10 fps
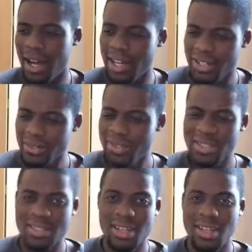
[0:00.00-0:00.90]
I
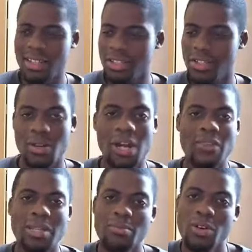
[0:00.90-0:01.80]
noticed that you don't
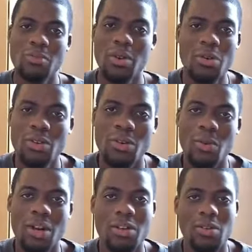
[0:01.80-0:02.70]
have any pro bono
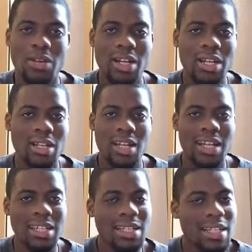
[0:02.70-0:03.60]
work or any
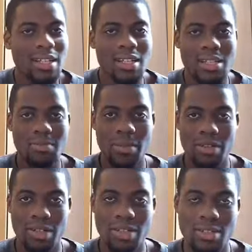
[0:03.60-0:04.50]
legal
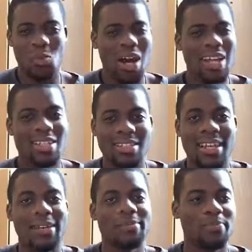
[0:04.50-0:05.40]
experience. Why is
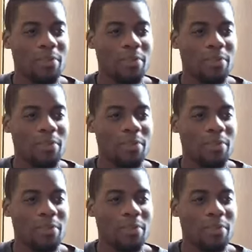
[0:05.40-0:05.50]
that?